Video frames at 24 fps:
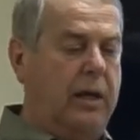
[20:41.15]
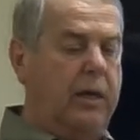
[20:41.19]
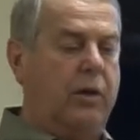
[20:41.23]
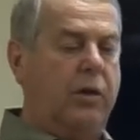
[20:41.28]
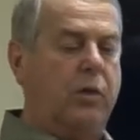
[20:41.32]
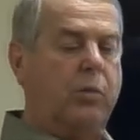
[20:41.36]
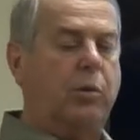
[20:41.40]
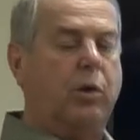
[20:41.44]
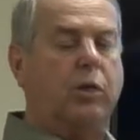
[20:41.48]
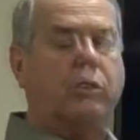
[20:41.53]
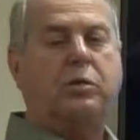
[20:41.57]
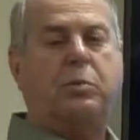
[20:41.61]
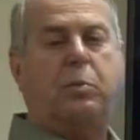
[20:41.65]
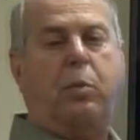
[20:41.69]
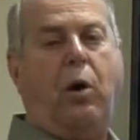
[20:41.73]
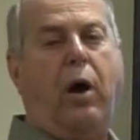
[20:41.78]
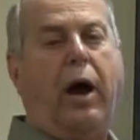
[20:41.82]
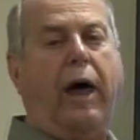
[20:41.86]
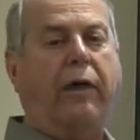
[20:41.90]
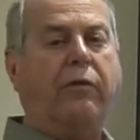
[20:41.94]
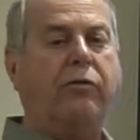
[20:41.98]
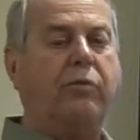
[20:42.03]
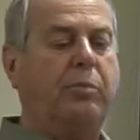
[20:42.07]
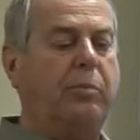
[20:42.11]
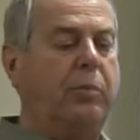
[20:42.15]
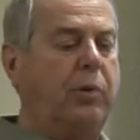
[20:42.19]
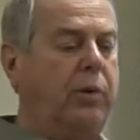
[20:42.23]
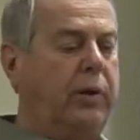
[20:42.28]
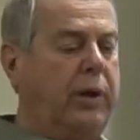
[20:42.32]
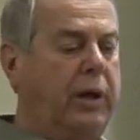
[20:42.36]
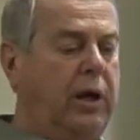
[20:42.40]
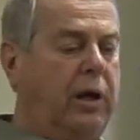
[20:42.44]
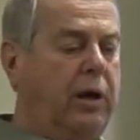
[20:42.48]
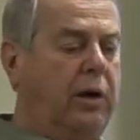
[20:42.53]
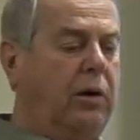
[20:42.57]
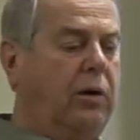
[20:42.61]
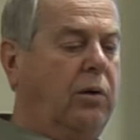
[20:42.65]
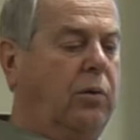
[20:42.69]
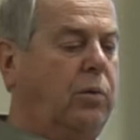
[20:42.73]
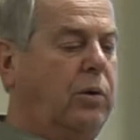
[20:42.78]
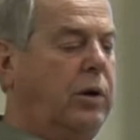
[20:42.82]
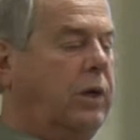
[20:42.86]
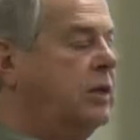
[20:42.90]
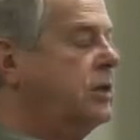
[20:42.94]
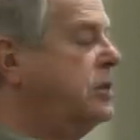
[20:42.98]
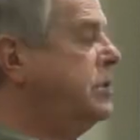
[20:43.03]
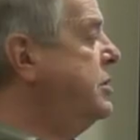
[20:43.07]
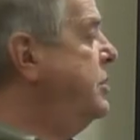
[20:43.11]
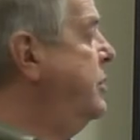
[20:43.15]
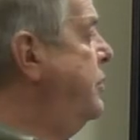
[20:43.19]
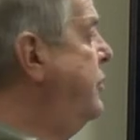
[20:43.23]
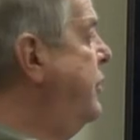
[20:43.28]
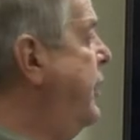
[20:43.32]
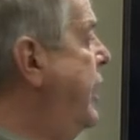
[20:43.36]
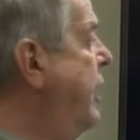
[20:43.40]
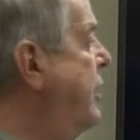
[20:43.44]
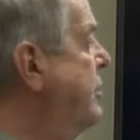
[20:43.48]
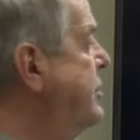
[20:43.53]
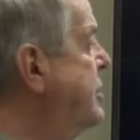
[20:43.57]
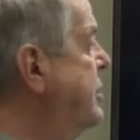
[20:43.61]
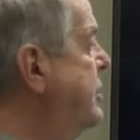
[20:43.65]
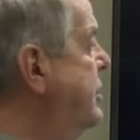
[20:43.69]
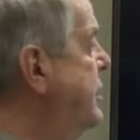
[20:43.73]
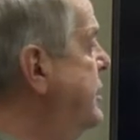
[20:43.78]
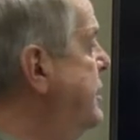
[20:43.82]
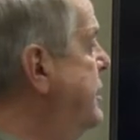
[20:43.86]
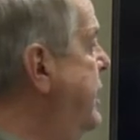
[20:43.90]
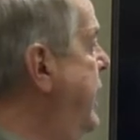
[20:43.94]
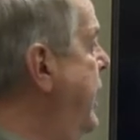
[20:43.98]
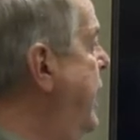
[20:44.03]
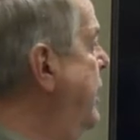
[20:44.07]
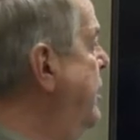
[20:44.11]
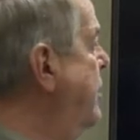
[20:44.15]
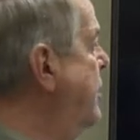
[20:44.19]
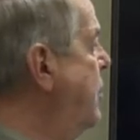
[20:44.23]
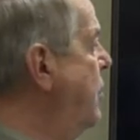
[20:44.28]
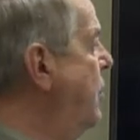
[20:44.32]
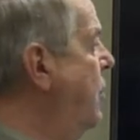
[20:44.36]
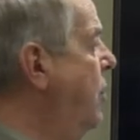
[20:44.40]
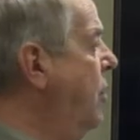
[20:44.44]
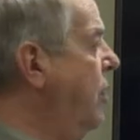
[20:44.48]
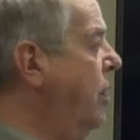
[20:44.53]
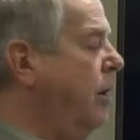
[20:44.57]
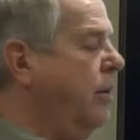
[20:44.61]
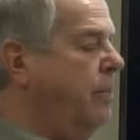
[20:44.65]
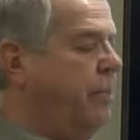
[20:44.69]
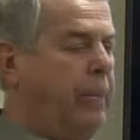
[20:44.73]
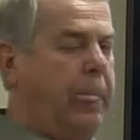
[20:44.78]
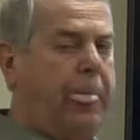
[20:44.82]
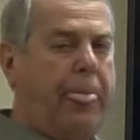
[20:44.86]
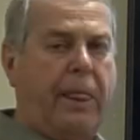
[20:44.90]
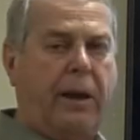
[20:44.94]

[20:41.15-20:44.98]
The most profitable year was 2010 corn.